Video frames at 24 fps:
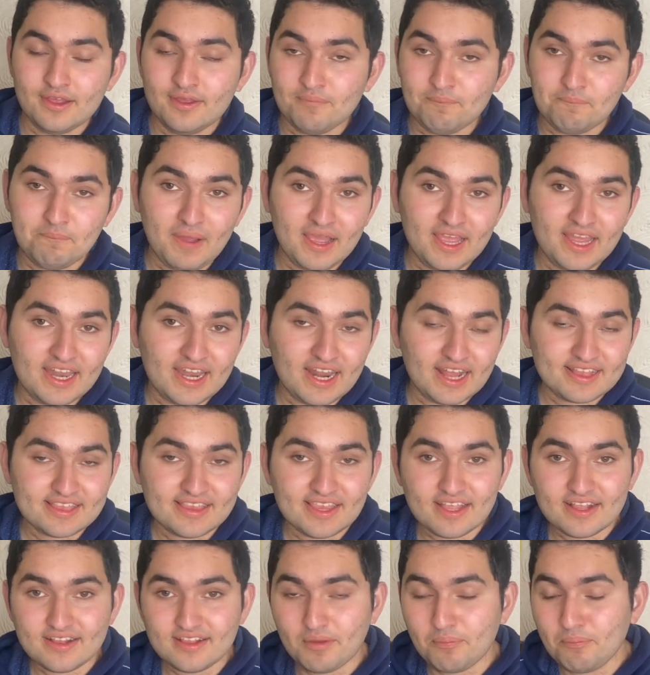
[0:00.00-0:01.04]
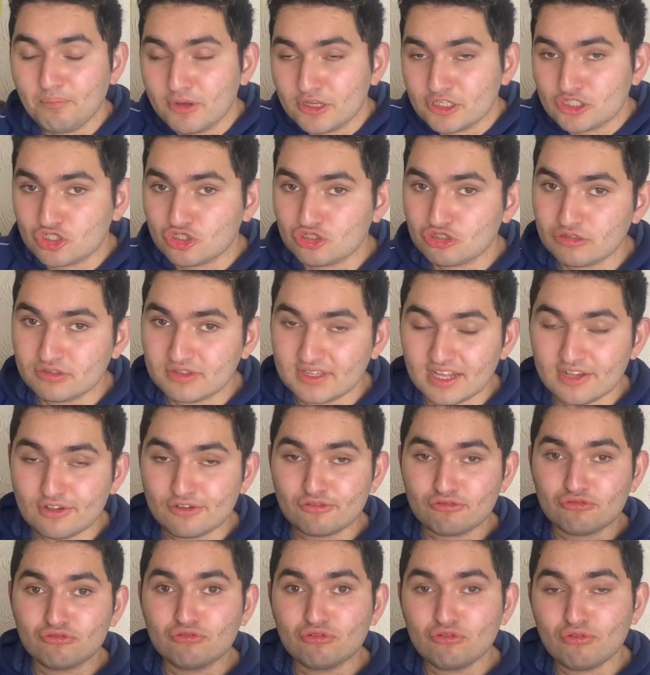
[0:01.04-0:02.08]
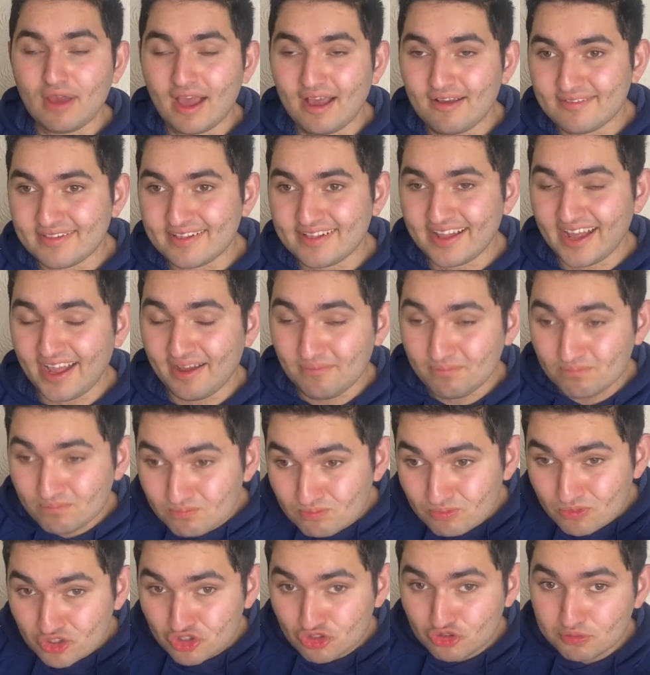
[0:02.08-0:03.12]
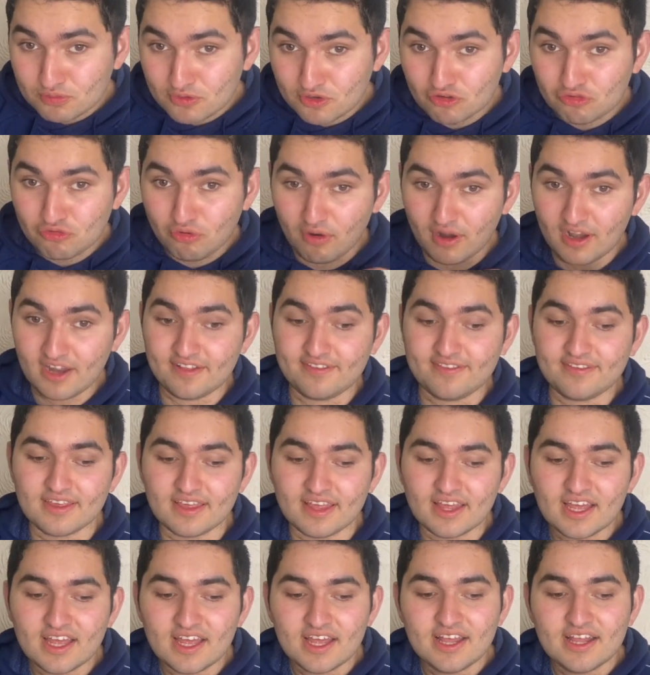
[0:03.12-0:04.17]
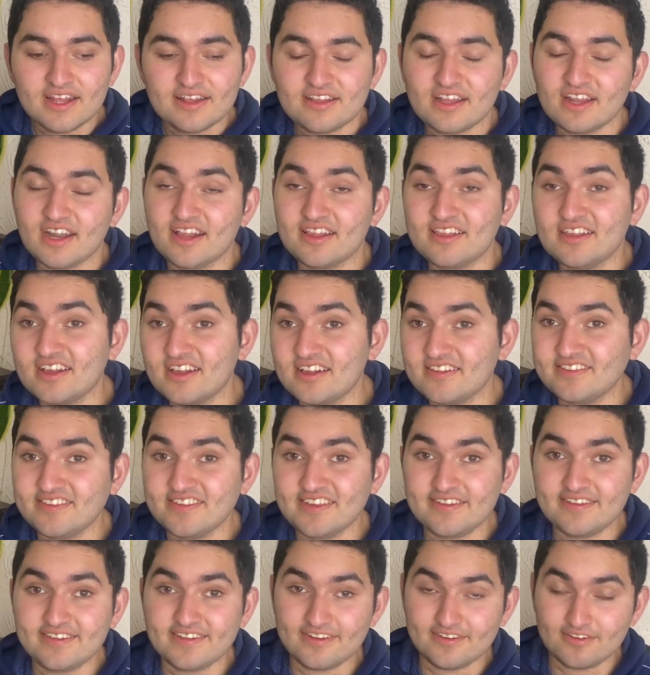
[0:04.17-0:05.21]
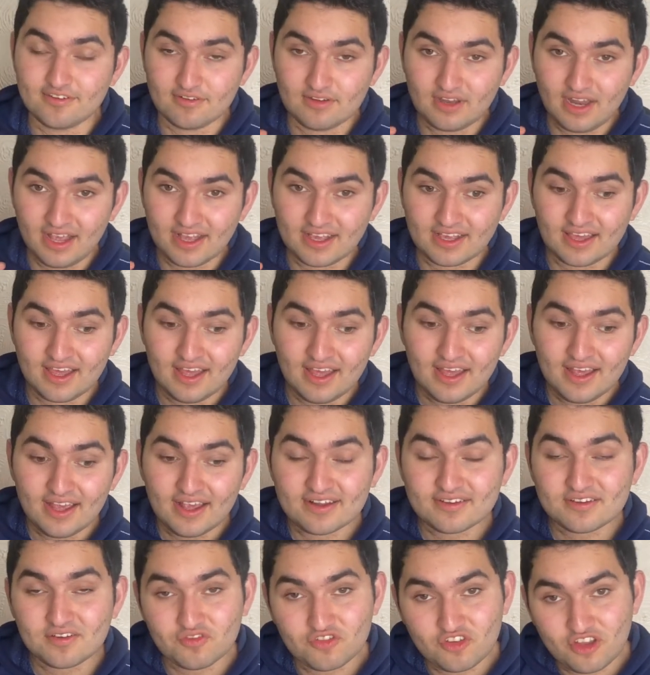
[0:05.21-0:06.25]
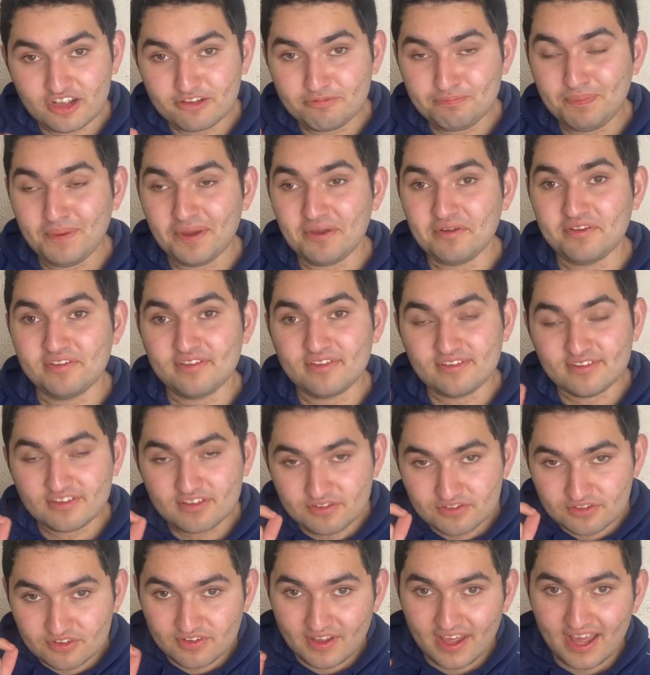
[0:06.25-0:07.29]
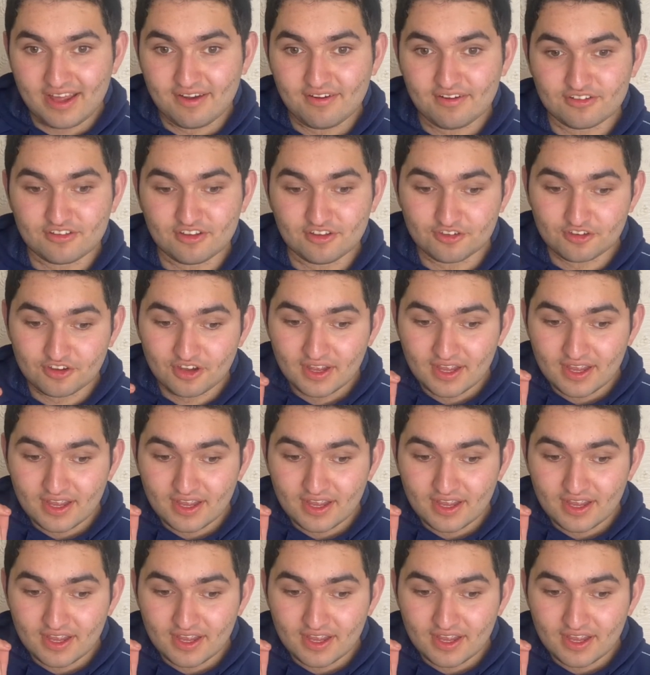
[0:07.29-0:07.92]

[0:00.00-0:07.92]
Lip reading: Bayern, I think they do have that much more quality than I think a City do, like in terms of experience, in terms of heritage,